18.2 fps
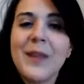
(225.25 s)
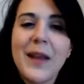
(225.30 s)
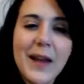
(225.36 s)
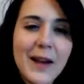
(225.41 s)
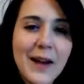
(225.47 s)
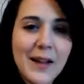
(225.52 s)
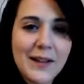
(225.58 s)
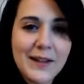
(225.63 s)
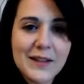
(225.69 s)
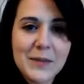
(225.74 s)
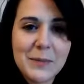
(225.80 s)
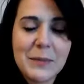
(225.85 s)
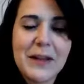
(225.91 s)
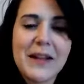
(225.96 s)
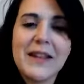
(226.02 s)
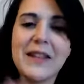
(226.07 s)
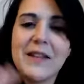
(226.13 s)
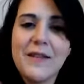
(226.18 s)
and I'll
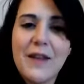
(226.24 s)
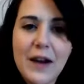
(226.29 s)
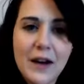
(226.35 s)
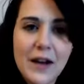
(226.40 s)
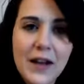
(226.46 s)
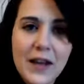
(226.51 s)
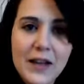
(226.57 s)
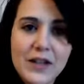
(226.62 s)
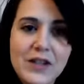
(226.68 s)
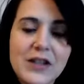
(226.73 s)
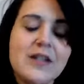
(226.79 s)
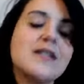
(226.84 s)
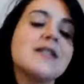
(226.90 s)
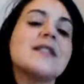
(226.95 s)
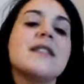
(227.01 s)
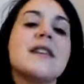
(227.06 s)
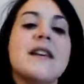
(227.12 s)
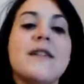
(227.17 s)
explain the
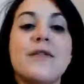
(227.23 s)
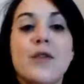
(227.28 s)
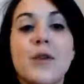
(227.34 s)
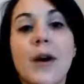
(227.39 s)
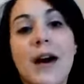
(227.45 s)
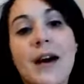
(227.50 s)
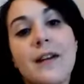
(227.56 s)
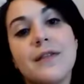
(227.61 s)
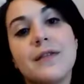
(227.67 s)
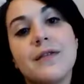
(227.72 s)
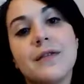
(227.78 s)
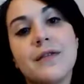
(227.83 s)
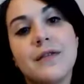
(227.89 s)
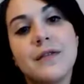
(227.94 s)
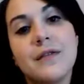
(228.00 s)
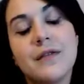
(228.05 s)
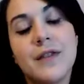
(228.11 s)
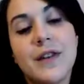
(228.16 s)
variations if you have
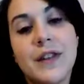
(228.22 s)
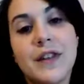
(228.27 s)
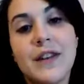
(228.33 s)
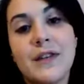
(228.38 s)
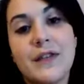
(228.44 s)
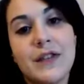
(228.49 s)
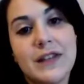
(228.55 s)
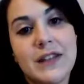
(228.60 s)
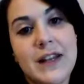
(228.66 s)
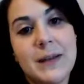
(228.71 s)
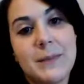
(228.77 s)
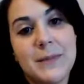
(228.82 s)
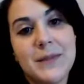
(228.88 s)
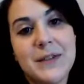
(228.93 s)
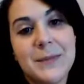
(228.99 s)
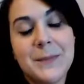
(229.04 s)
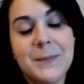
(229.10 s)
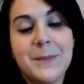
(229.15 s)
for the different
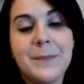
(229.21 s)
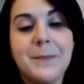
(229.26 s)
types.